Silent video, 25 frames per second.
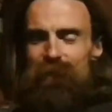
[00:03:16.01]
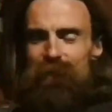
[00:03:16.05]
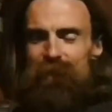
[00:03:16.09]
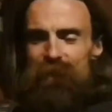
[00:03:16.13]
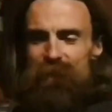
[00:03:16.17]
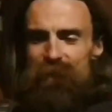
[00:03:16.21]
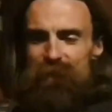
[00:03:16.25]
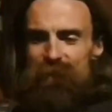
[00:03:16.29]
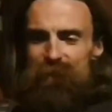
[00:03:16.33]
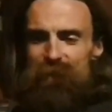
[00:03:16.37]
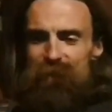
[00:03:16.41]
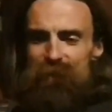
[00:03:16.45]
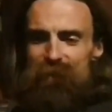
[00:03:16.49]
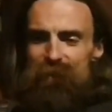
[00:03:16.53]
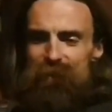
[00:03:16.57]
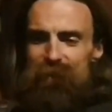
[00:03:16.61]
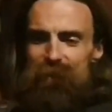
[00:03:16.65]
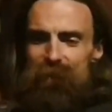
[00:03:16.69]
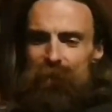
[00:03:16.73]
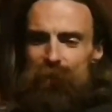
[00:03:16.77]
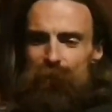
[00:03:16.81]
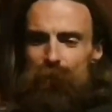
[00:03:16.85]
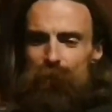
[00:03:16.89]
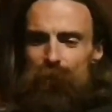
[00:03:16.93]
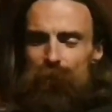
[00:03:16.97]
that's
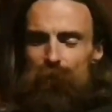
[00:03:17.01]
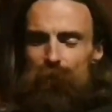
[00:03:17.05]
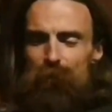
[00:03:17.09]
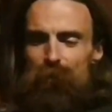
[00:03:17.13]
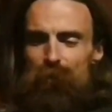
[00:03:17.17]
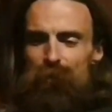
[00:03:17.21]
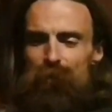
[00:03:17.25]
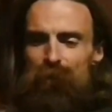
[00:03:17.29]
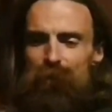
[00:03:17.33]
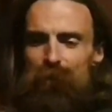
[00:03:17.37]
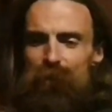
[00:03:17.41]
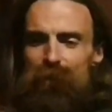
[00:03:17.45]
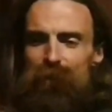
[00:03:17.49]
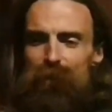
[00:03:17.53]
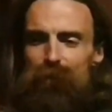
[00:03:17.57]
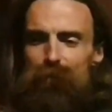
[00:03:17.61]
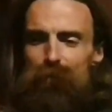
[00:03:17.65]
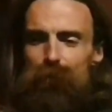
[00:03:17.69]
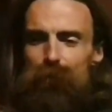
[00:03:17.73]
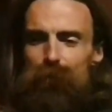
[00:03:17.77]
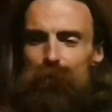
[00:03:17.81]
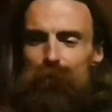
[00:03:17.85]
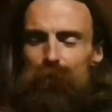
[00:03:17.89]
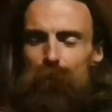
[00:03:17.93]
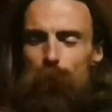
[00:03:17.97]
going to be very
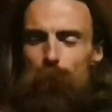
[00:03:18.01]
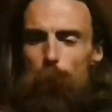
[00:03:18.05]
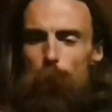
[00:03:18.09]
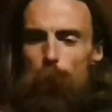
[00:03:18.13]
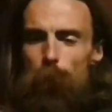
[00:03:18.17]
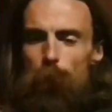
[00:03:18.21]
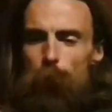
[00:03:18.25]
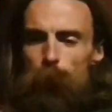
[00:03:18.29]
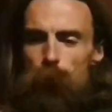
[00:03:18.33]
difficult.